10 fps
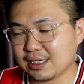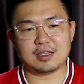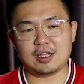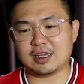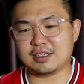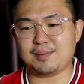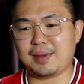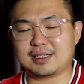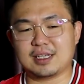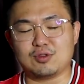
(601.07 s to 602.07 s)
Does it
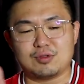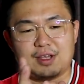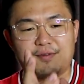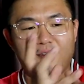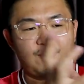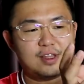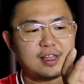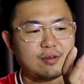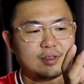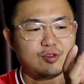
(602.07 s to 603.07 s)
make sense to take
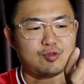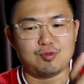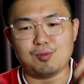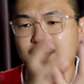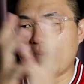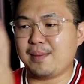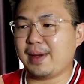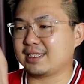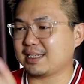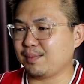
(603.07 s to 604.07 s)
50,000 to buy
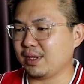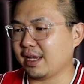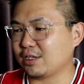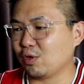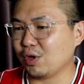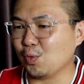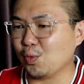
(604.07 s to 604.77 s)
back something that's only